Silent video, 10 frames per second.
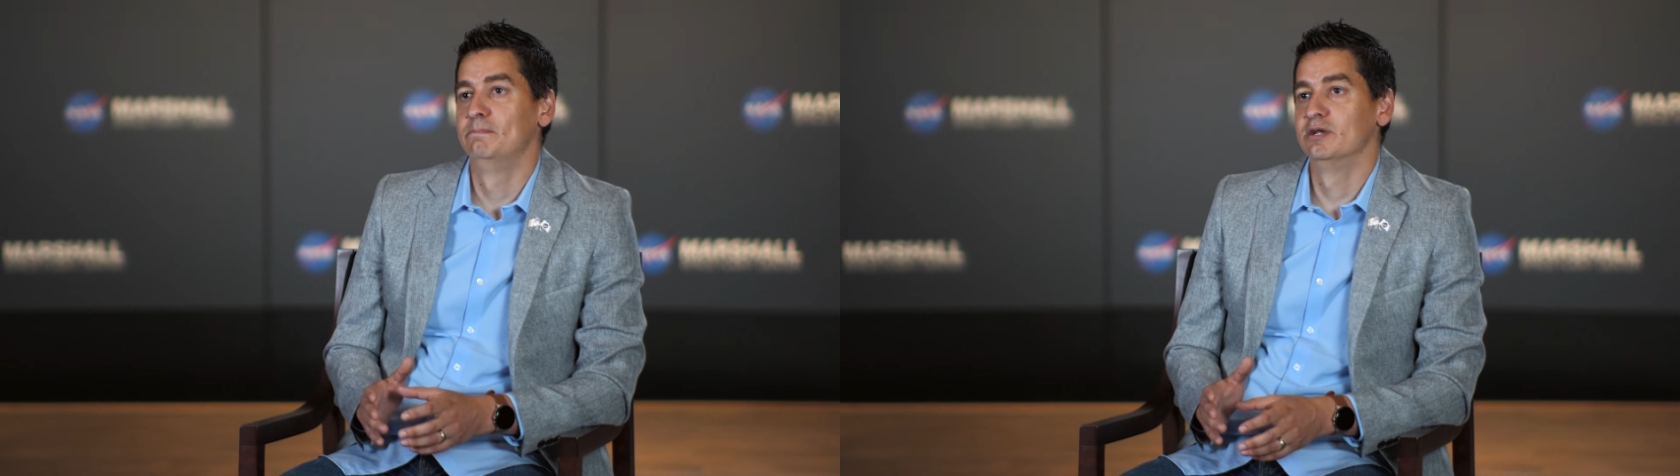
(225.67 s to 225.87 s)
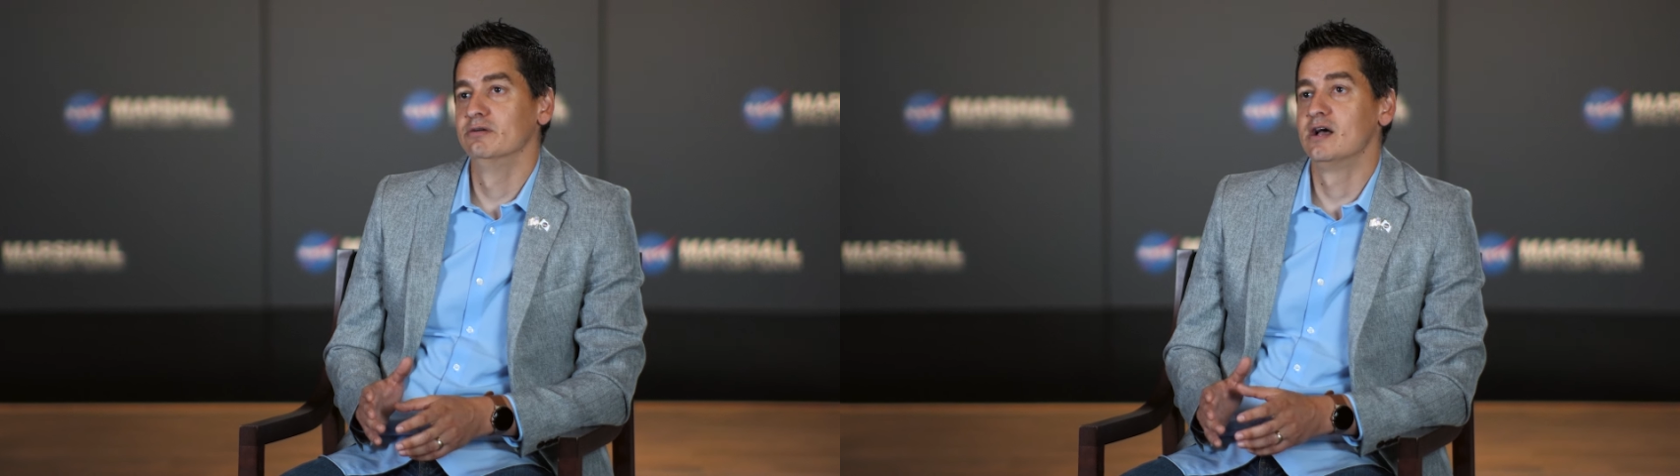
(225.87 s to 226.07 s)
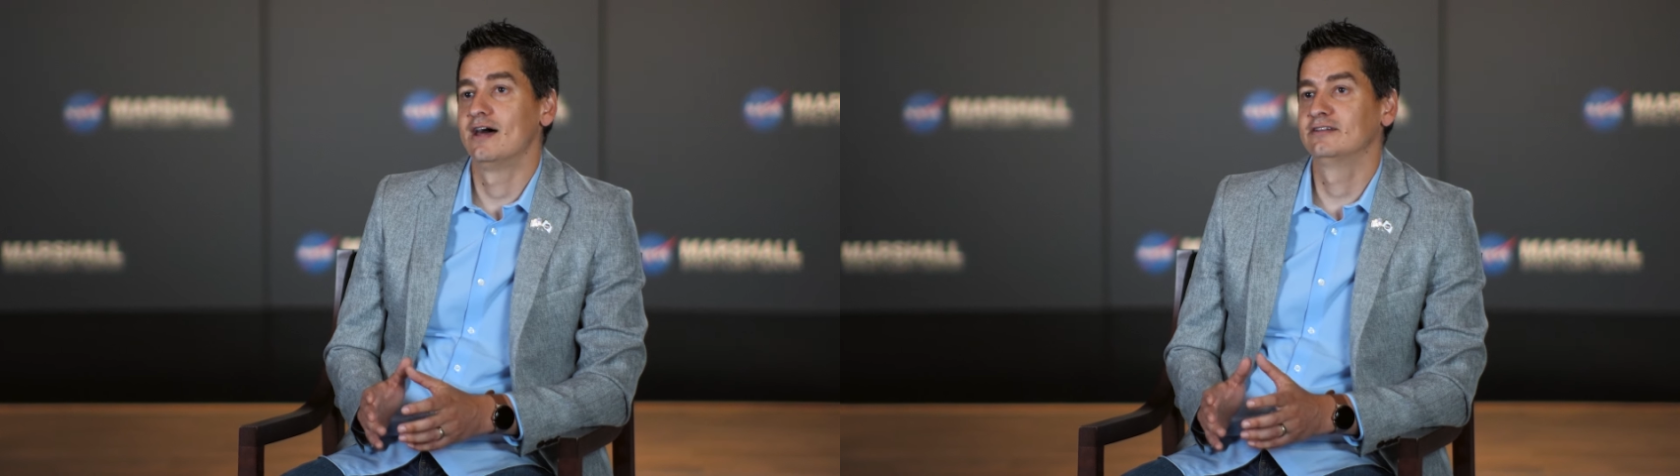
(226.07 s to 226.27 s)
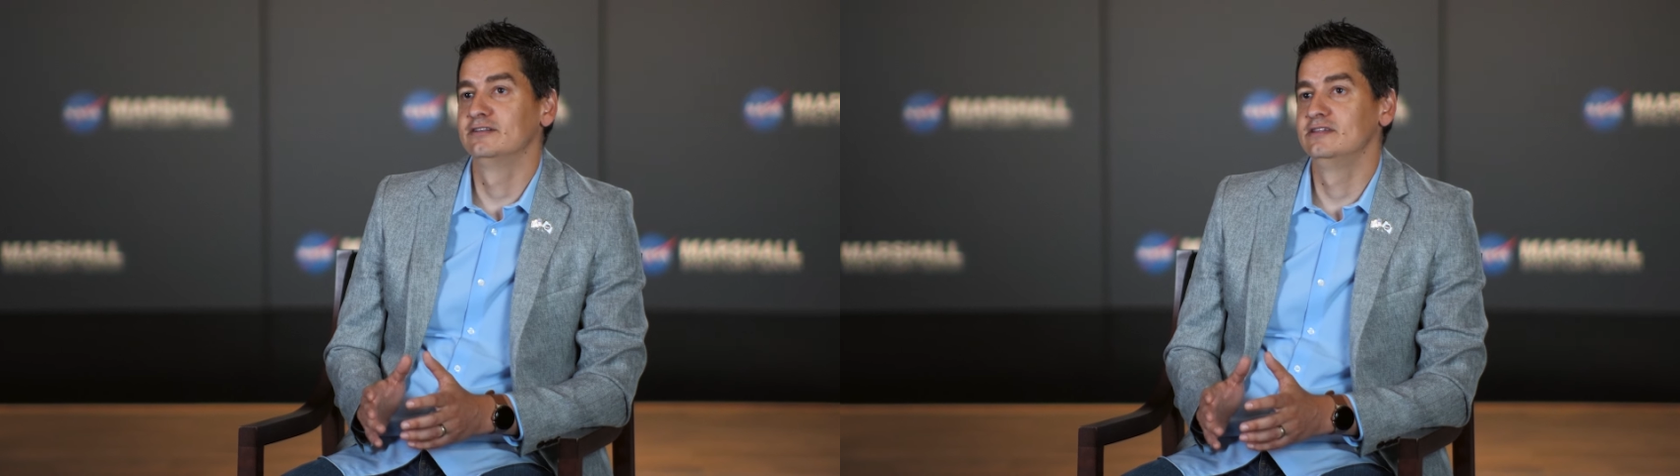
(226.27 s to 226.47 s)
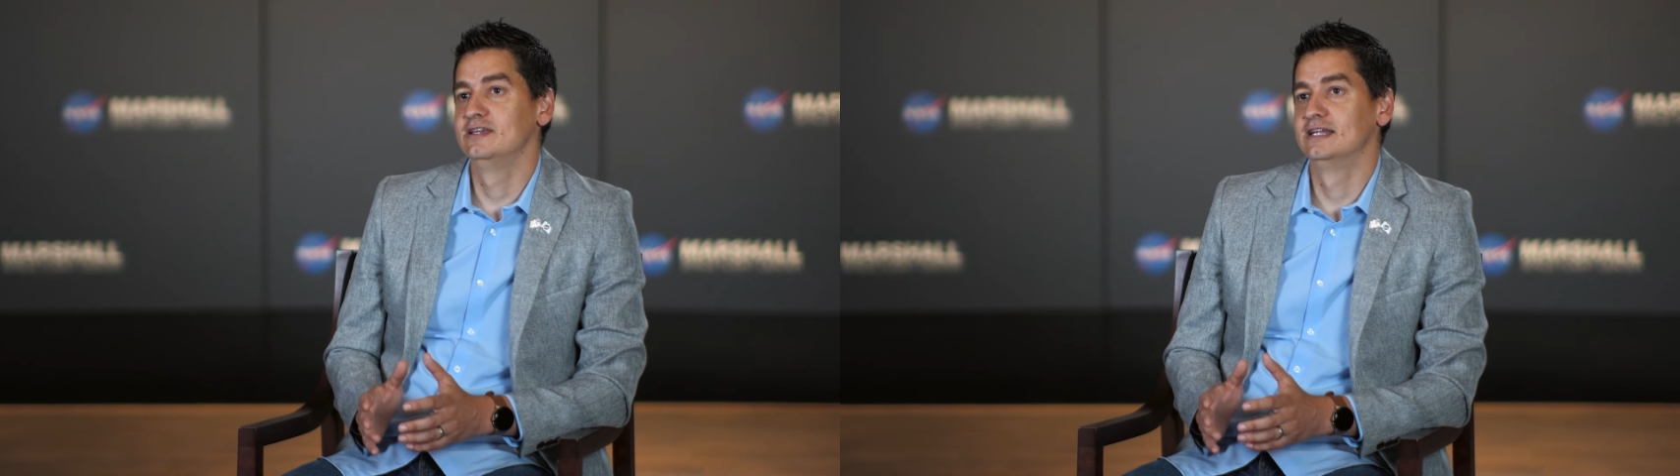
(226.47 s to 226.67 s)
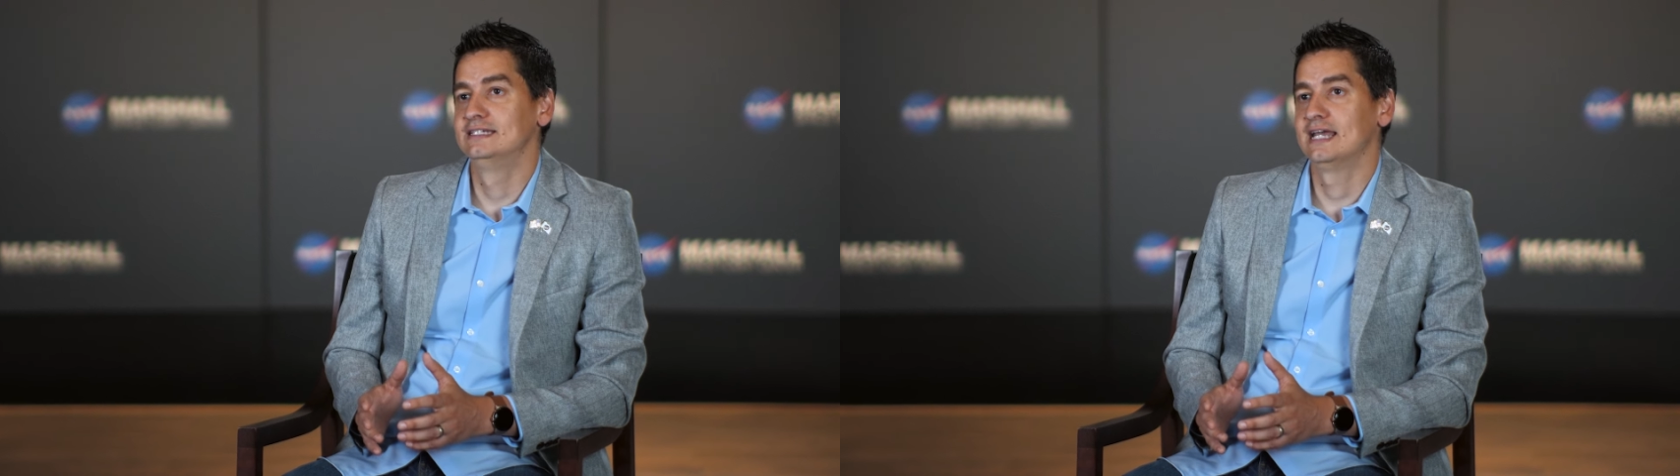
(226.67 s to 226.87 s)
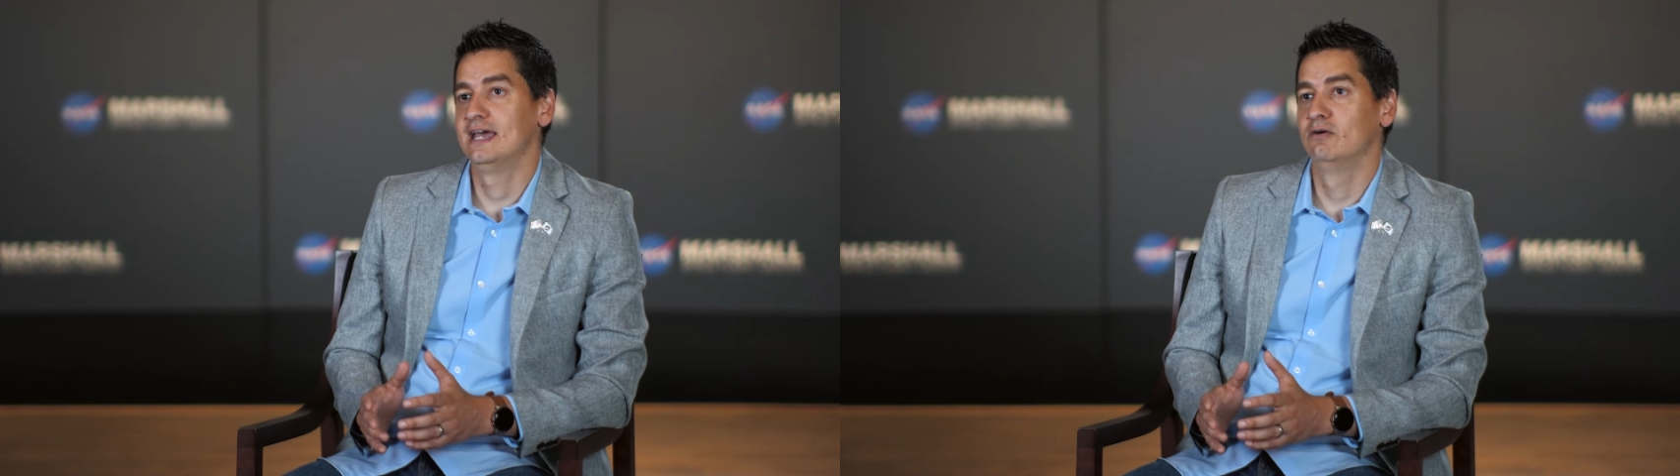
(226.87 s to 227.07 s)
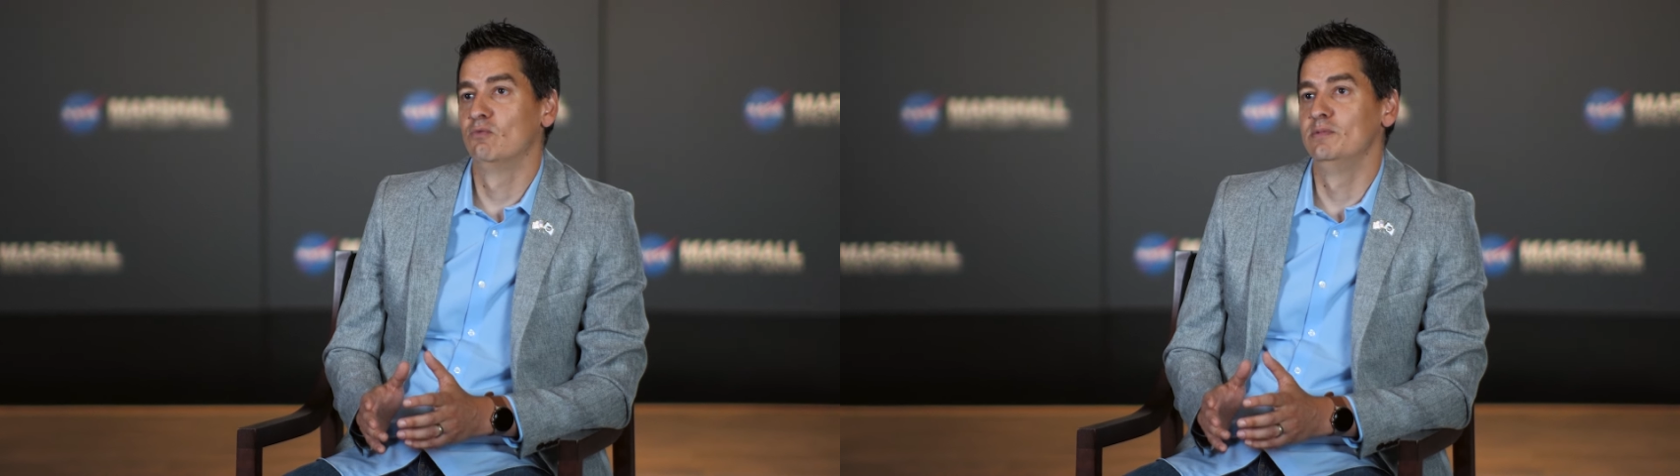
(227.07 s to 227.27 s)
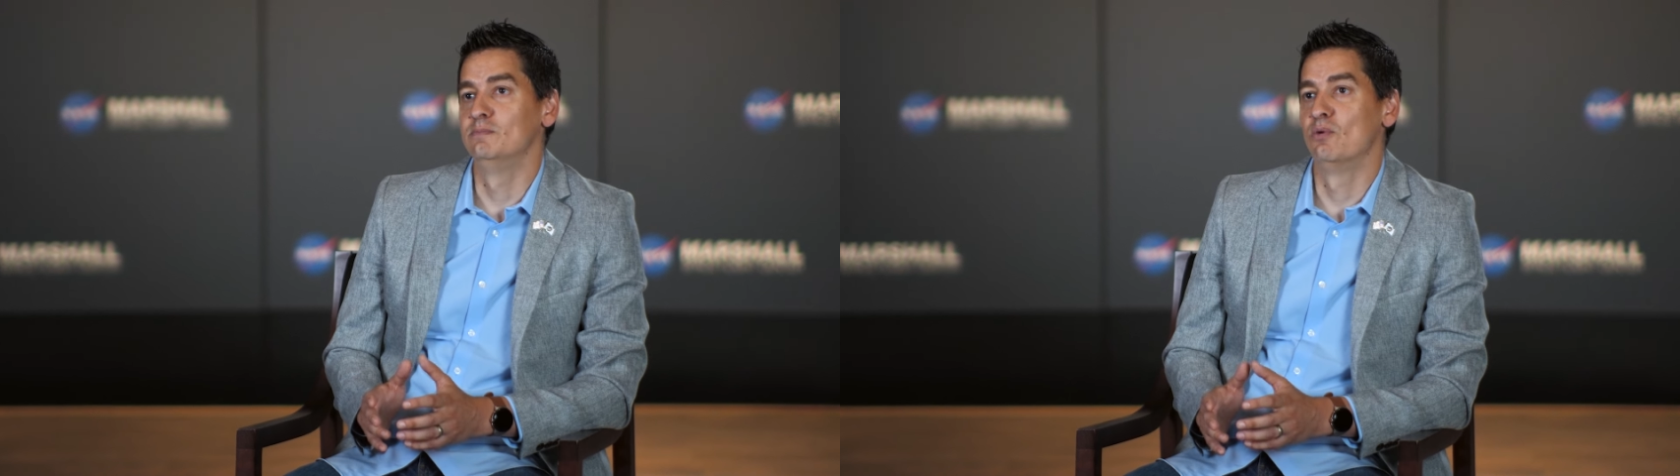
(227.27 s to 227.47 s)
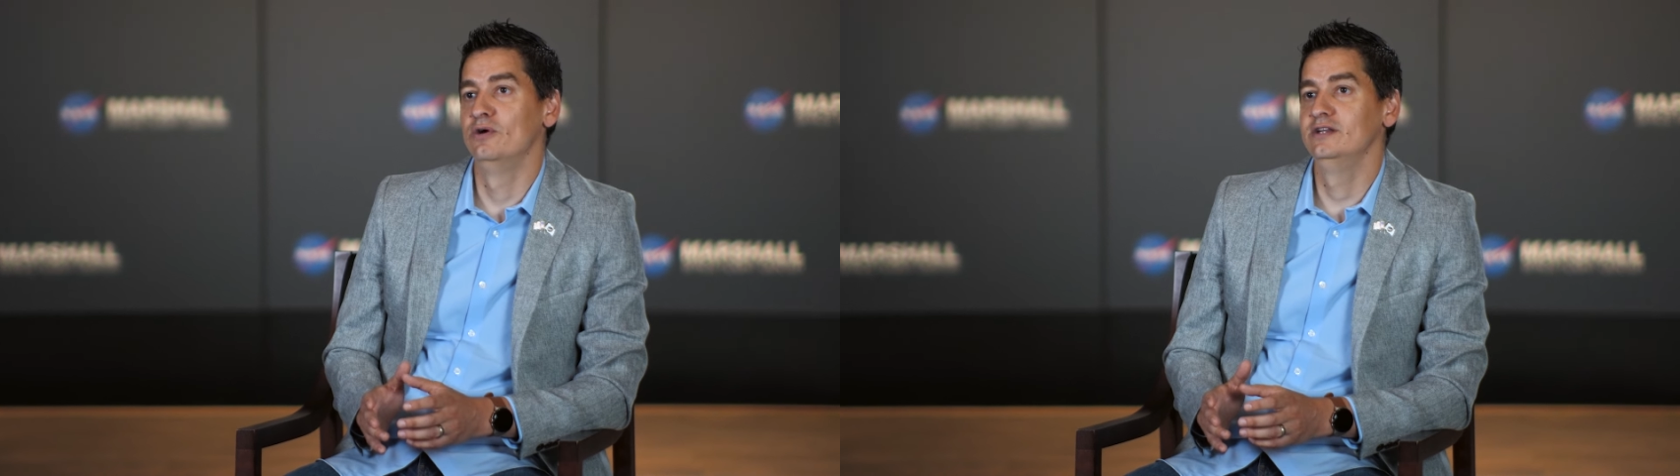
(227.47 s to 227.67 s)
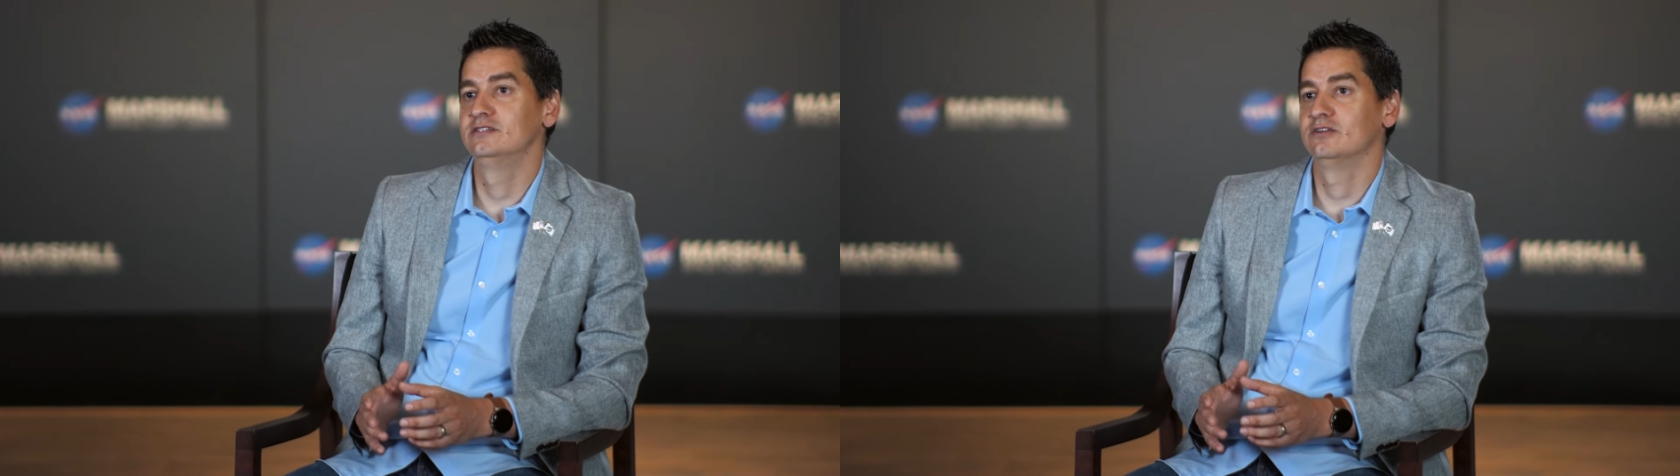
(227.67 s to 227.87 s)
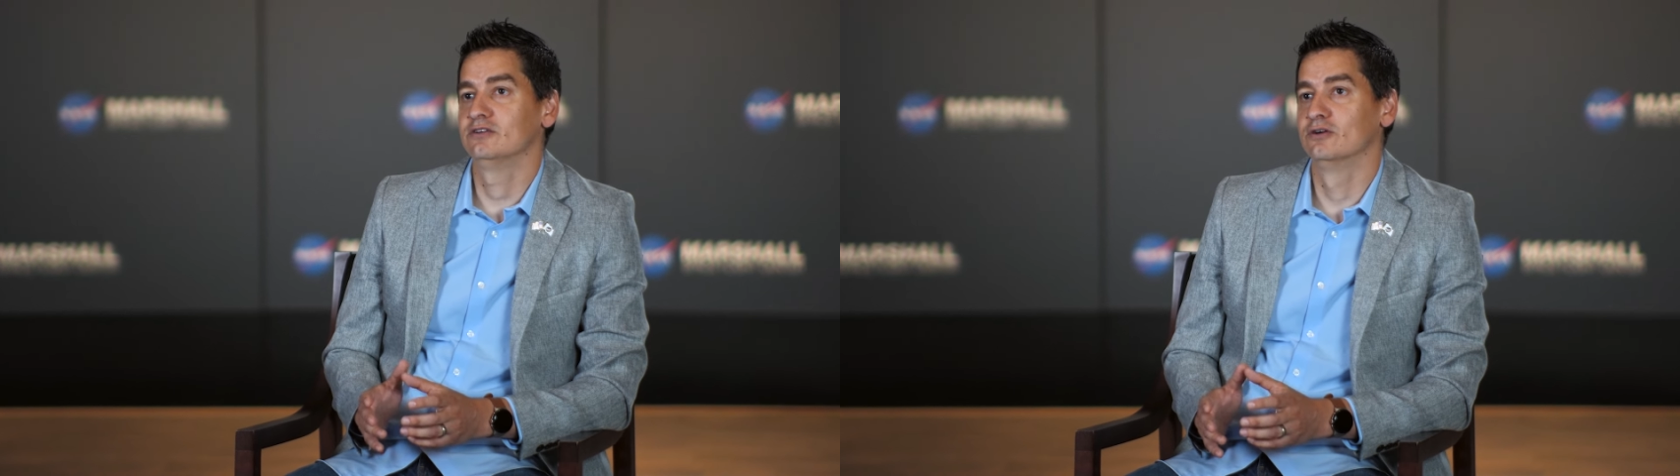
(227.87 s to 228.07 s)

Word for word: Periodically, the antenna will be pointed to